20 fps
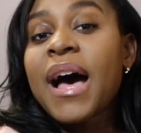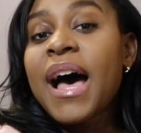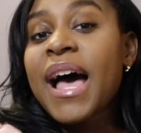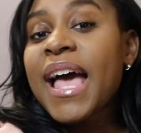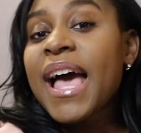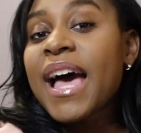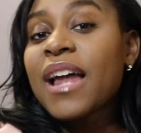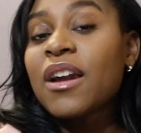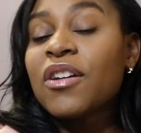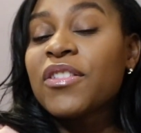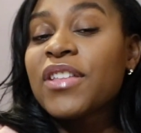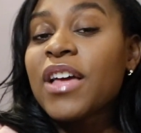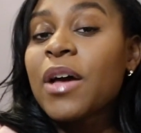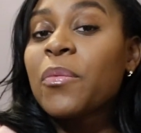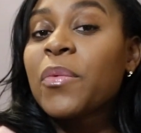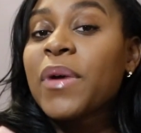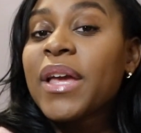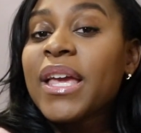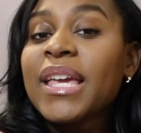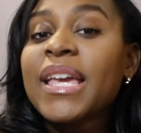I had all that
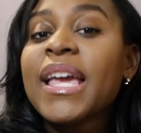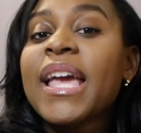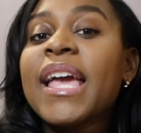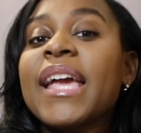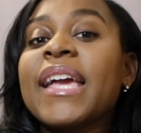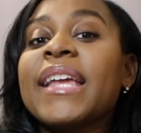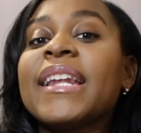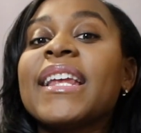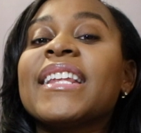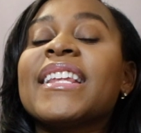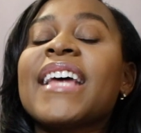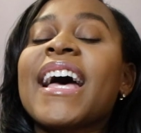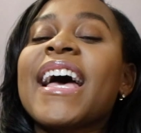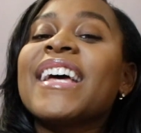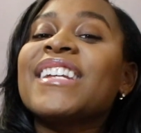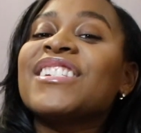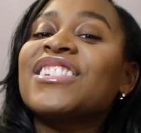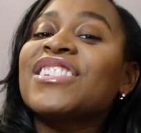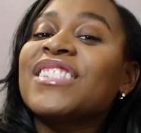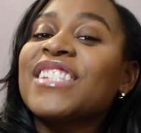weight gain and I
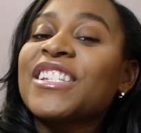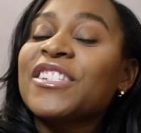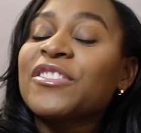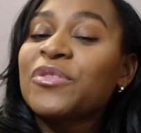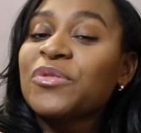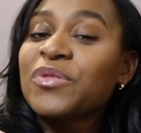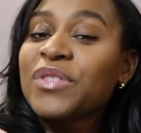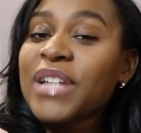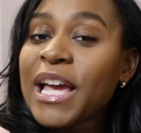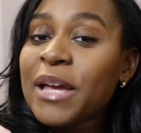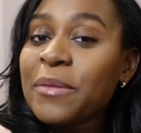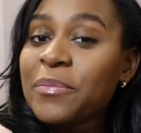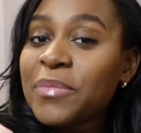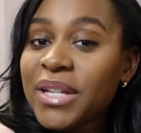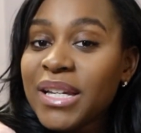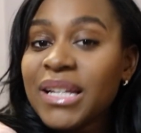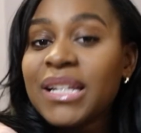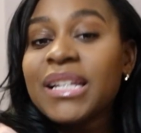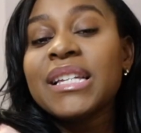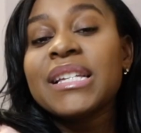had gestational
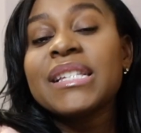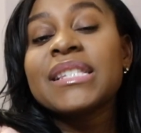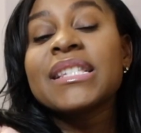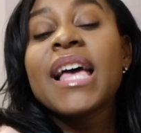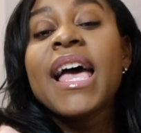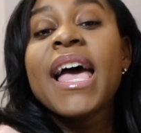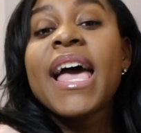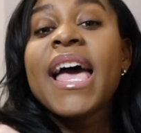diabetes